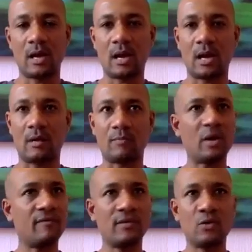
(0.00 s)

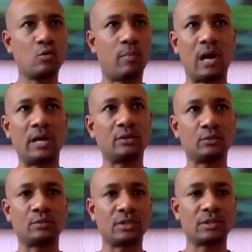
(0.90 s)
Not even new
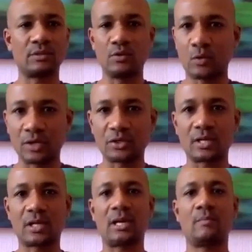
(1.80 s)
bathrooms, just new
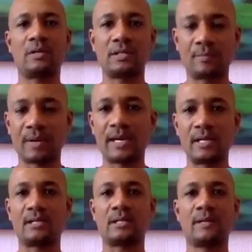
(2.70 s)
kitchen cupboards,
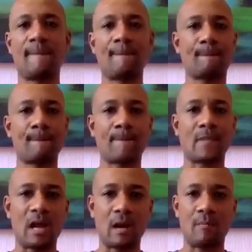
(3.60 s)
paint,
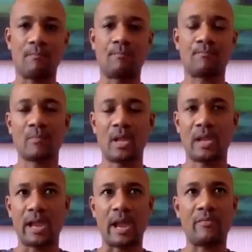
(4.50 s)

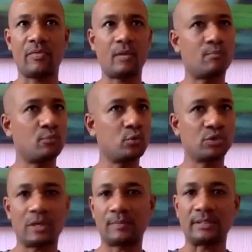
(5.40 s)
and then push
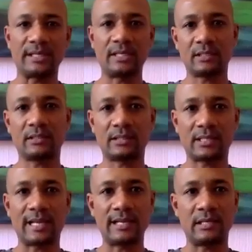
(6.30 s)
up the rentals
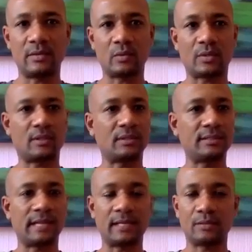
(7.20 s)
slightly with a
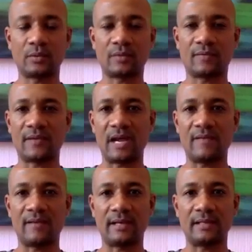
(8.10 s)
300, with a
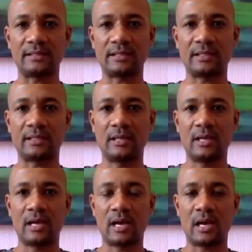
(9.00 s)
500.
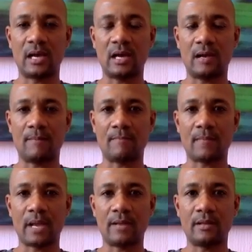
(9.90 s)

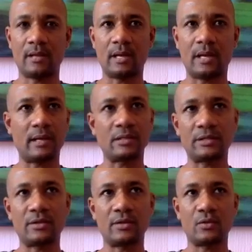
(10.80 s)
And then I
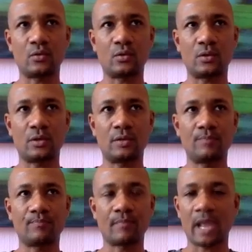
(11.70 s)
actually think you could
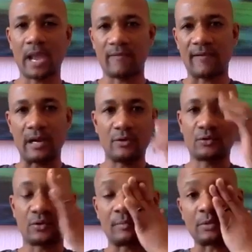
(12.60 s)
add value
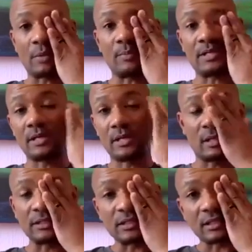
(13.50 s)
to that property and
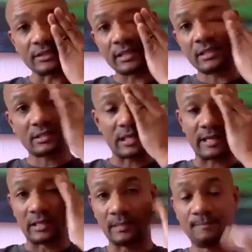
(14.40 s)
increase the rental
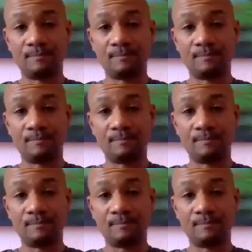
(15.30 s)
slightly.